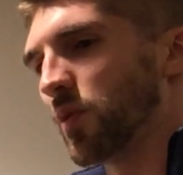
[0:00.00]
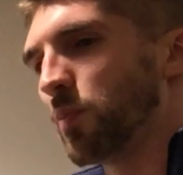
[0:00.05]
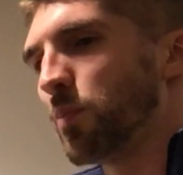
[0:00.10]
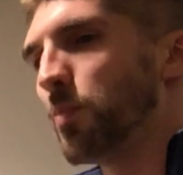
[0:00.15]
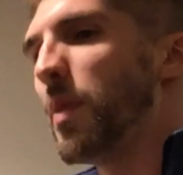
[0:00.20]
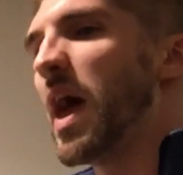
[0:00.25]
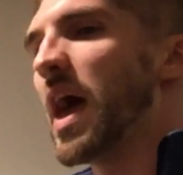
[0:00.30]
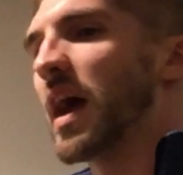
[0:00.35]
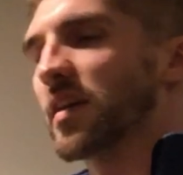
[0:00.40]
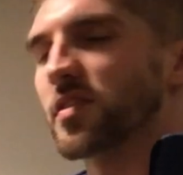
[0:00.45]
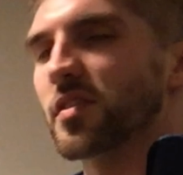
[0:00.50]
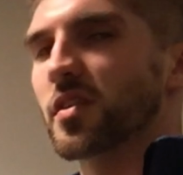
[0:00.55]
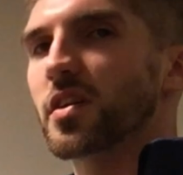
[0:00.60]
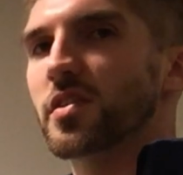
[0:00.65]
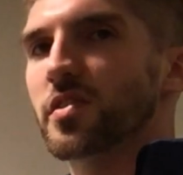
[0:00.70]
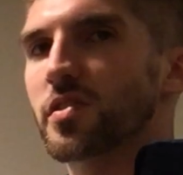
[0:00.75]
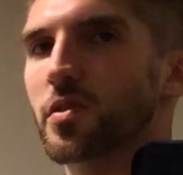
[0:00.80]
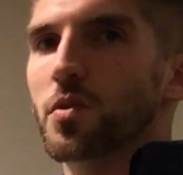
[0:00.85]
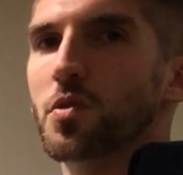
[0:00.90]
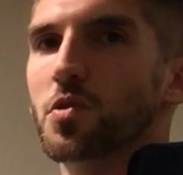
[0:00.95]
max
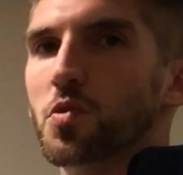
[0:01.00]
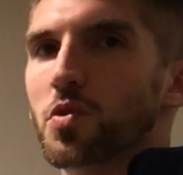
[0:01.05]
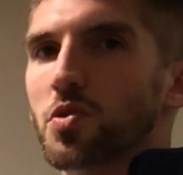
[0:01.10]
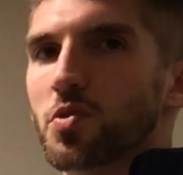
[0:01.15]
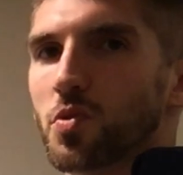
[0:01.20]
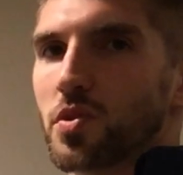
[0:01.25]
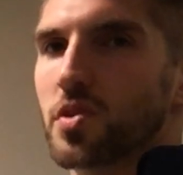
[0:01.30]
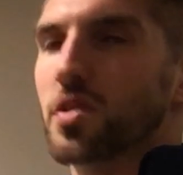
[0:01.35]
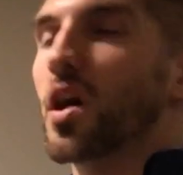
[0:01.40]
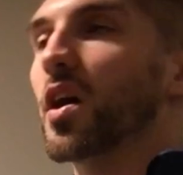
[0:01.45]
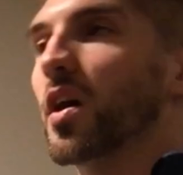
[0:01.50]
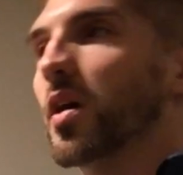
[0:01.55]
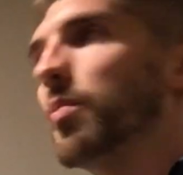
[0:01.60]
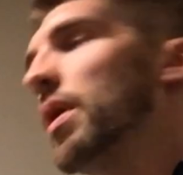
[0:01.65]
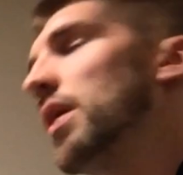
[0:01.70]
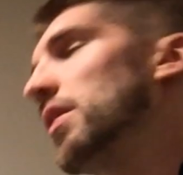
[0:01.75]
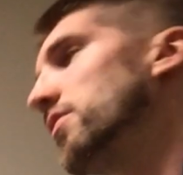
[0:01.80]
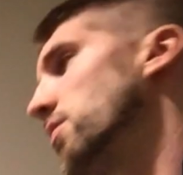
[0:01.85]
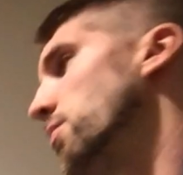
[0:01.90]
isos, which we'll talk about